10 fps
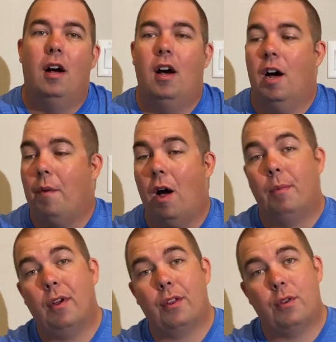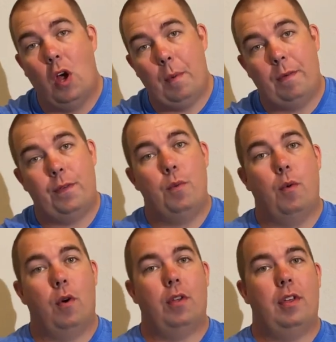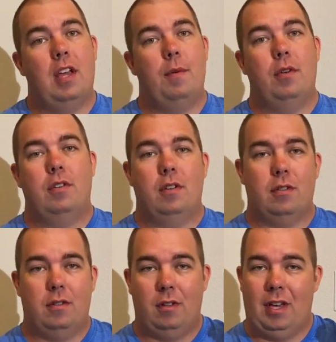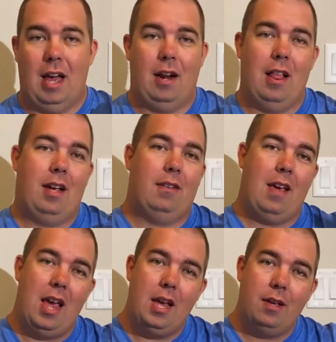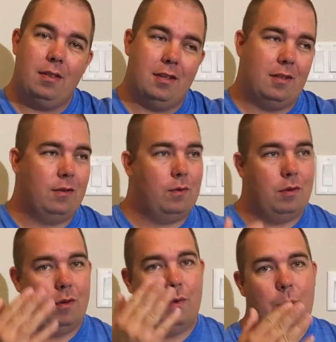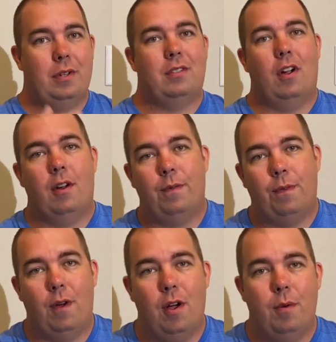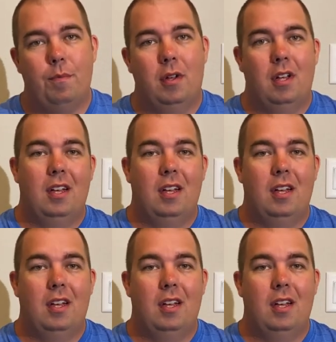Um, I'm going to throw up a few more of the images, kind of like, hey, this is where we started from